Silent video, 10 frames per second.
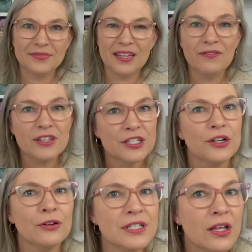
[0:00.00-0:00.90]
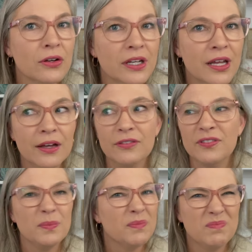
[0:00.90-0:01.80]
If the skirt's long enough,
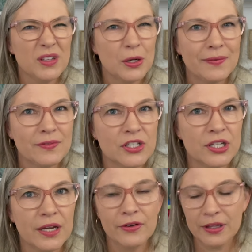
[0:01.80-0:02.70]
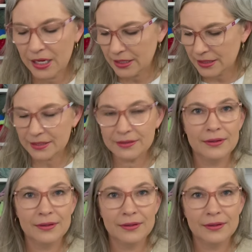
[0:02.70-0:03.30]
you don't have to shave your legs.